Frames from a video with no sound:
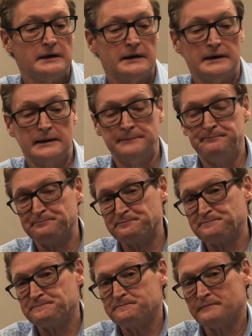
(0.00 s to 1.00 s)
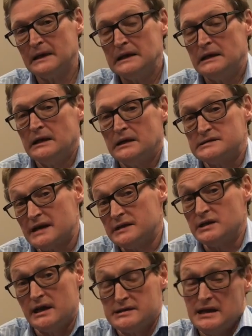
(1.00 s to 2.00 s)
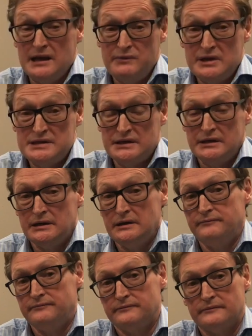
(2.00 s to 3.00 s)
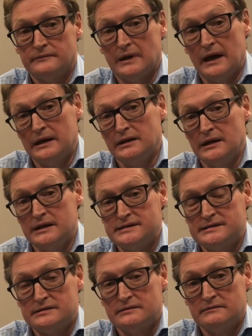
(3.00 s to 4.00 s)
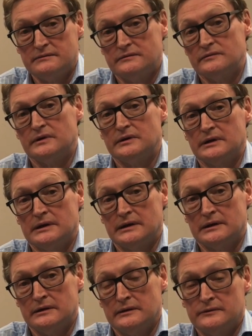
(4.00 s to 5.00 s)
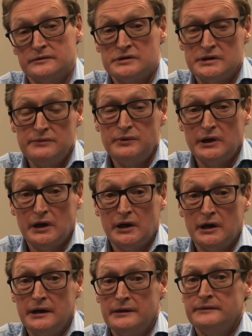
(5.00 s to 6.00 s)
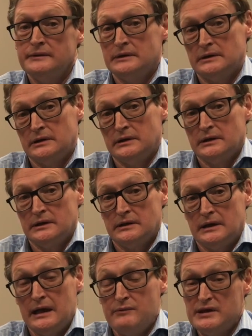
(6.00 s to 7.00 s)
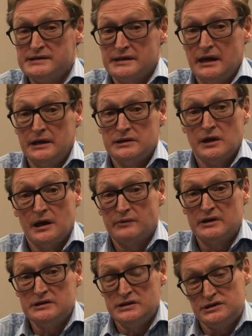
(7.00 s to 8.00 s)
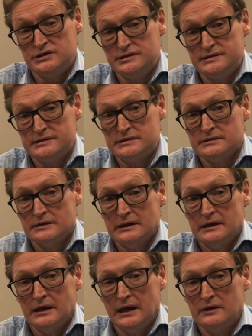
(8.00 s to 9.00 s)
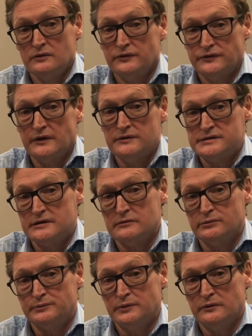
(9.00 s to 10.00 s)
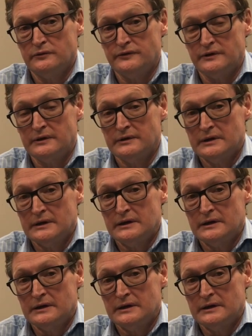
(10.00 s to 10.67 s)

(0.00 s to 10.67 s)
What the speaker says: that off. Such as MND, ALS, TBI, MSA type conditions, and also cerebral palsy.